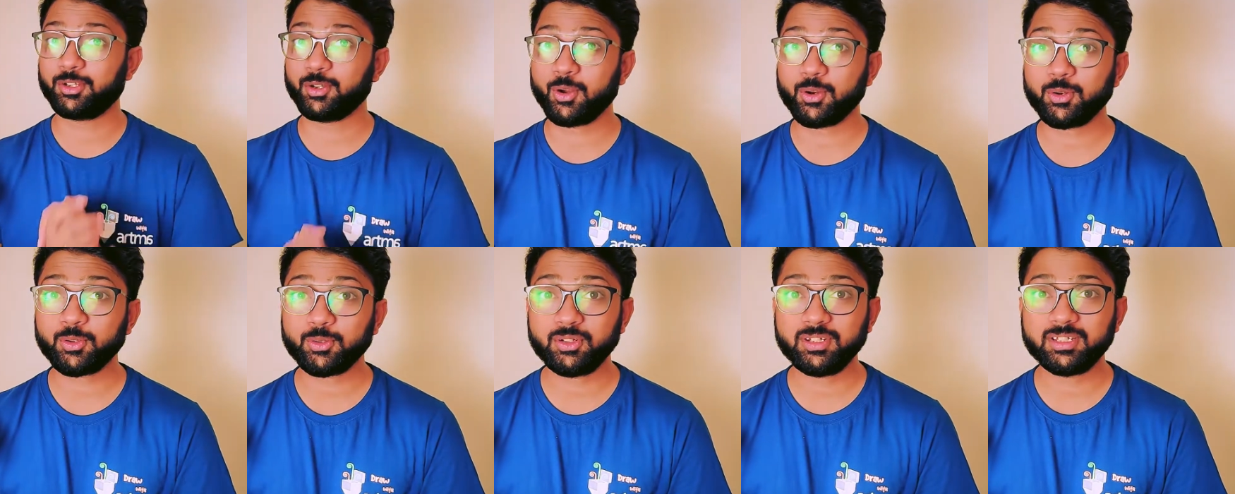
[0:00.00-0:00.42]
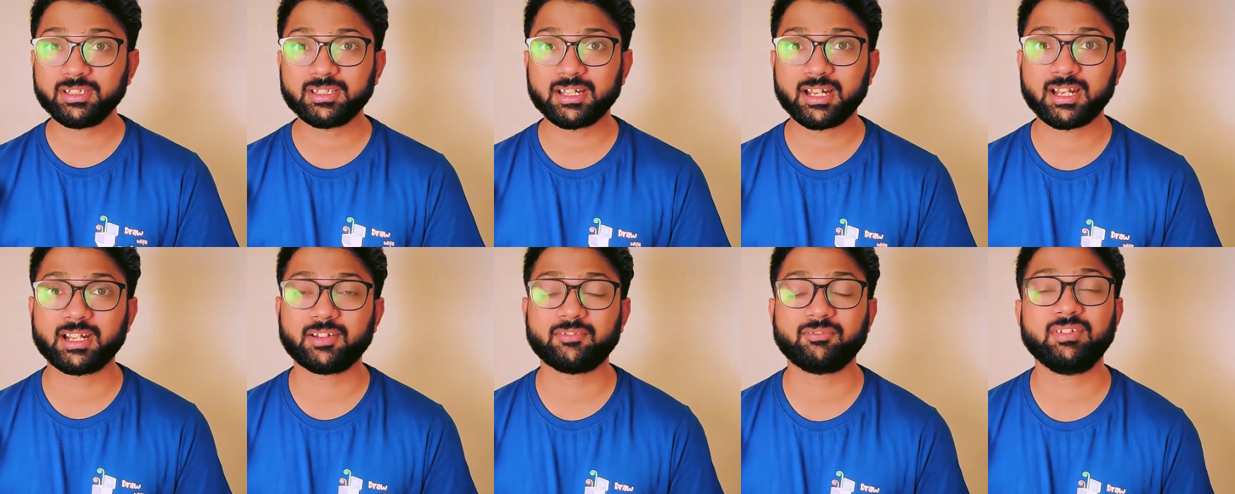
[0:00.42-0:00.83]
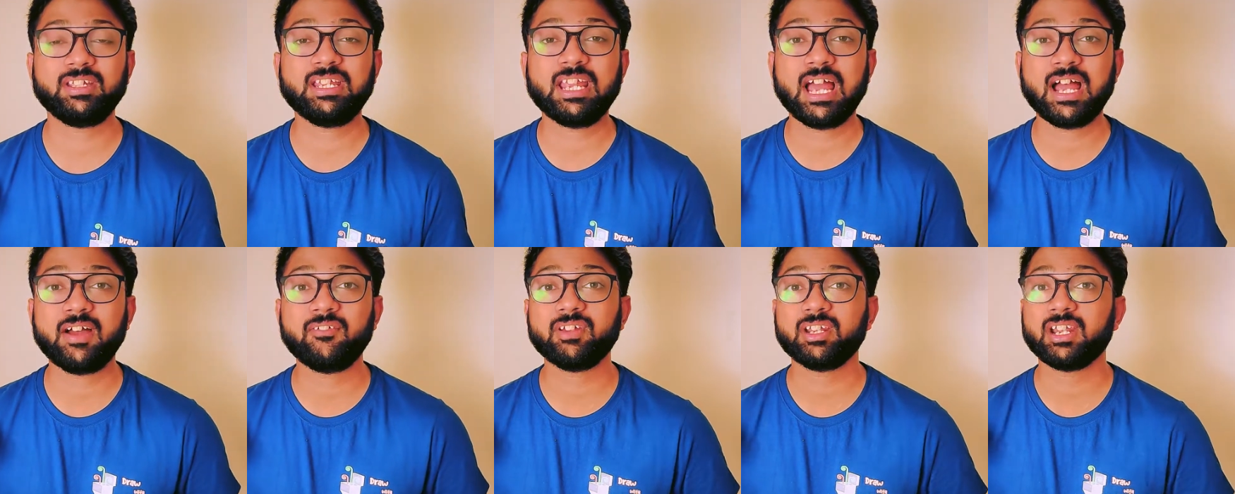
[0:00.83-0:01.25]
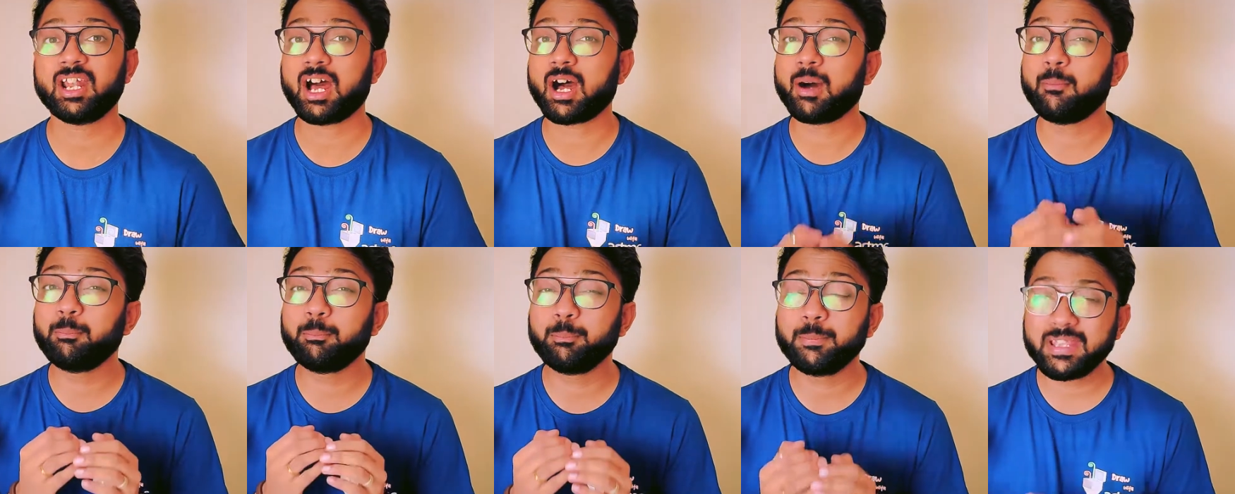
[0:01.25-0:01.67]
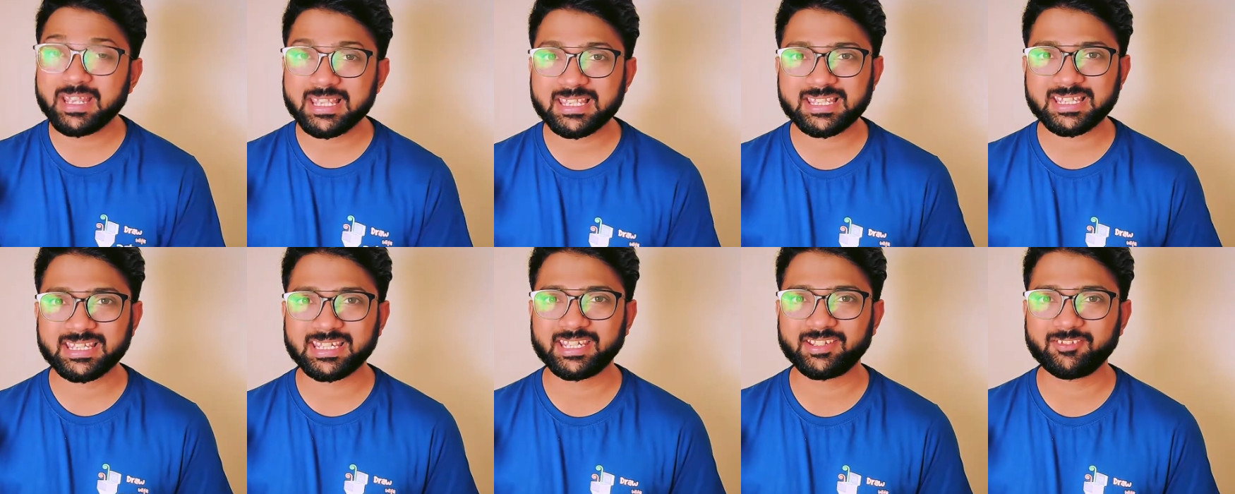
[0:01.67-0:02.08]
Not only that, we have an
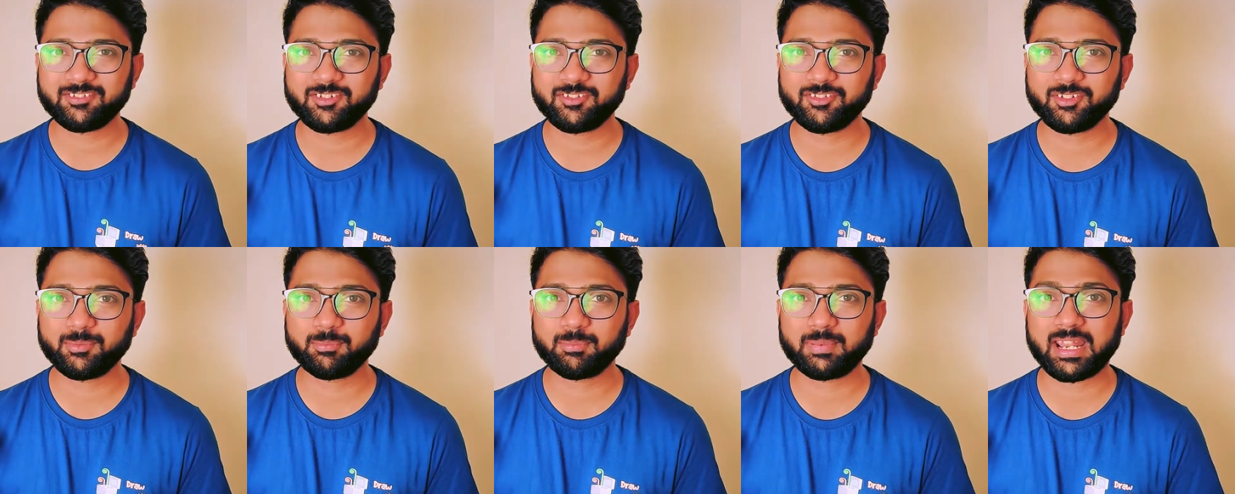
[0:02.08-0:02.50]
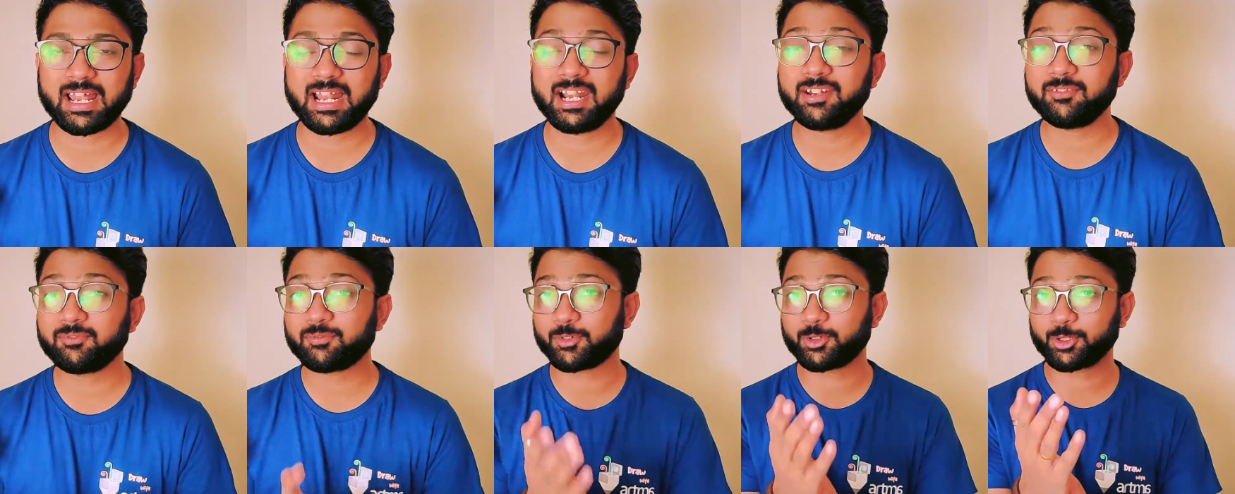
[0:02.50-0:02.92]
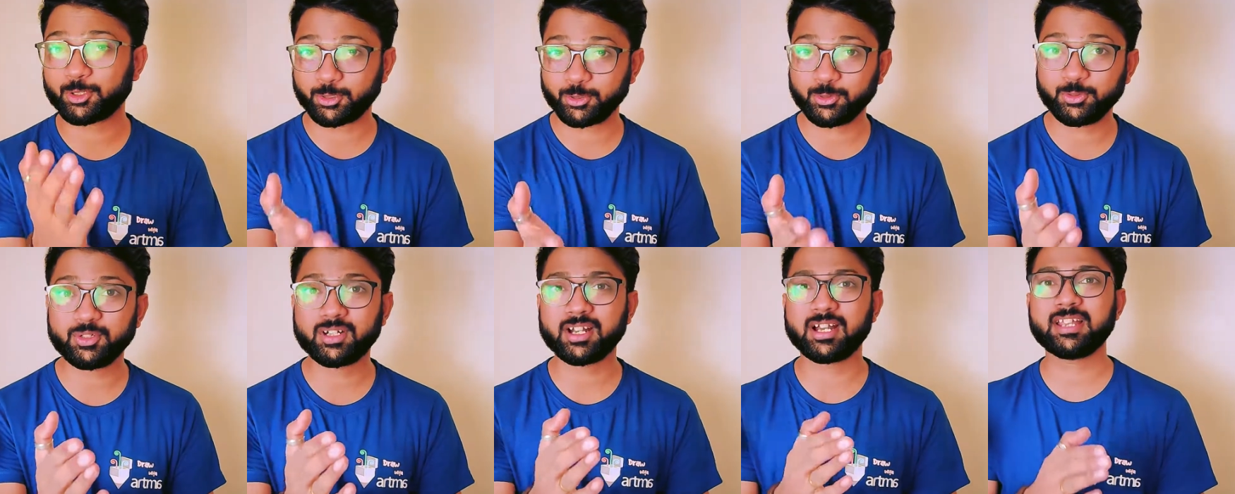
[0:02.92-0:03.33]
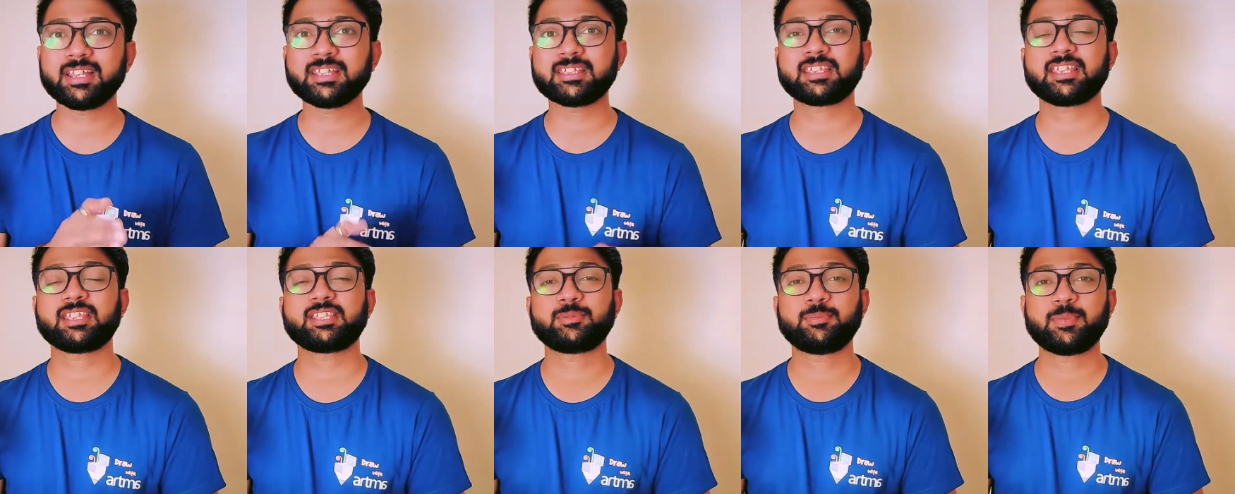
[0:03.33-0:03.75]
amazing giveaway planned for you guys,